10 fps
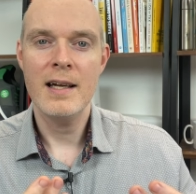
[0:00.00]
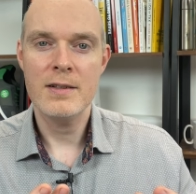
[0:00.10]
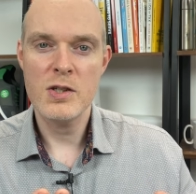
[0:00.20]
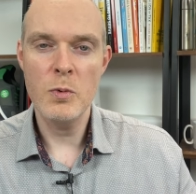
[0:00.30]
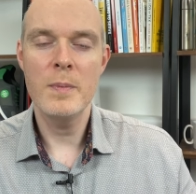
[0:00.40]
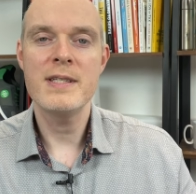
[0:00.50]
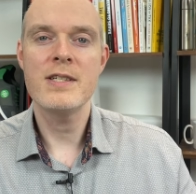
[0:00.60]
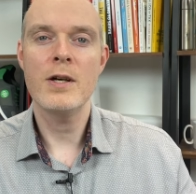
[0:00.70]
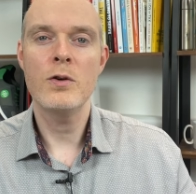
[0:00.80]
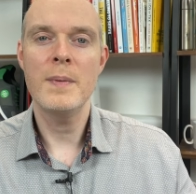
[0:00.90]
small
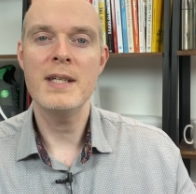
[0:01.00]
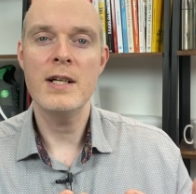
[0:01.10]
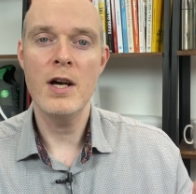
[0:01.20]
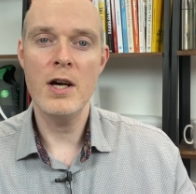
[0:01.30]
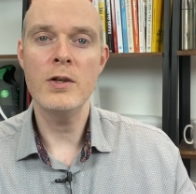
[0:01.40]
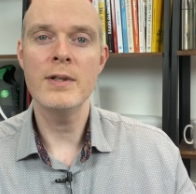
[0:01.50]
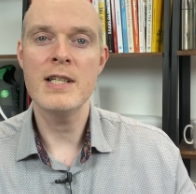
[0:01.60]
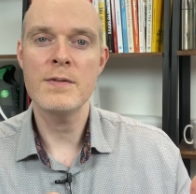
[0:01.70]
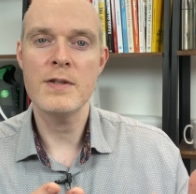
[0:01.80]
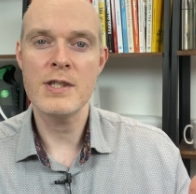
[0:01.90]
business owner opinion heard on
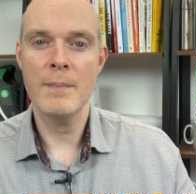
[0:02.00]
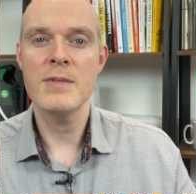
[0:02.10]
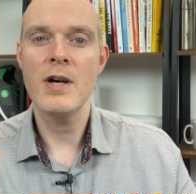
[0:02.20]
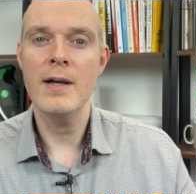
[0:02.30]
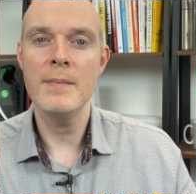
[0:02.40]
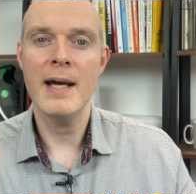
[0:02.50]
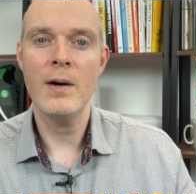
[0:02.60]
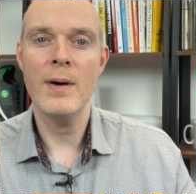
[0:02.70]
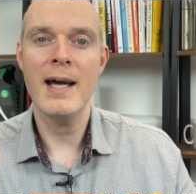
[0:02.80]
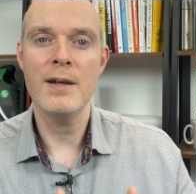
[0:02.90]
this for some time
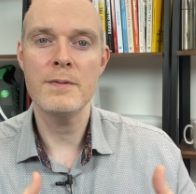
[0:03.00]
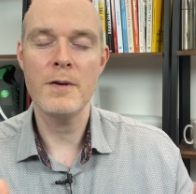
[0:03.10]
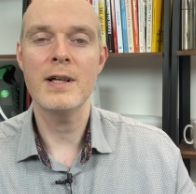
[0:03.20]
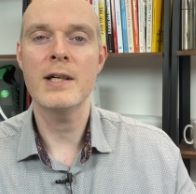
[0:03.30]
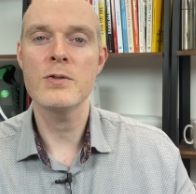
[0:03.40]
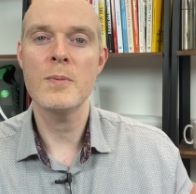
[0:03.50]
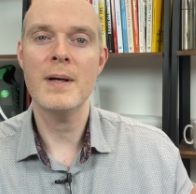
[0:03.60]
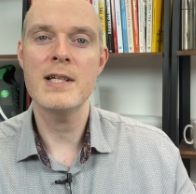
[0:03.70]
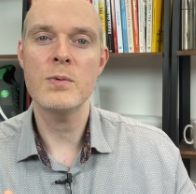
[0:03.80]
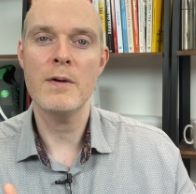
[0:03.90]
now and I've finally got to a
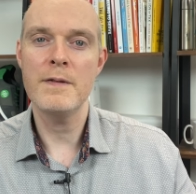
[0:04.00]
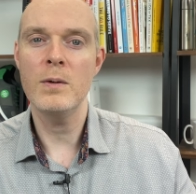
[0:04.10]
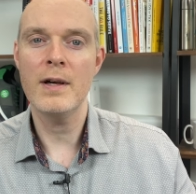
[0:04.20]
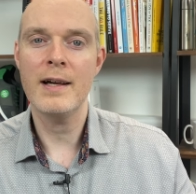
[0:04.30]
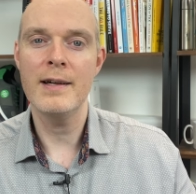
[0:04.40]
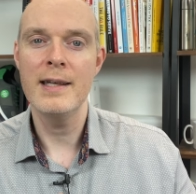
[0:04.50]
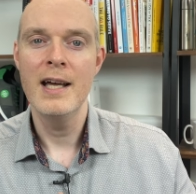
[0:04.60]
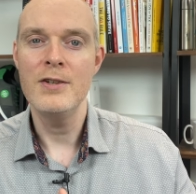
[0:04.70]
place where I feel like I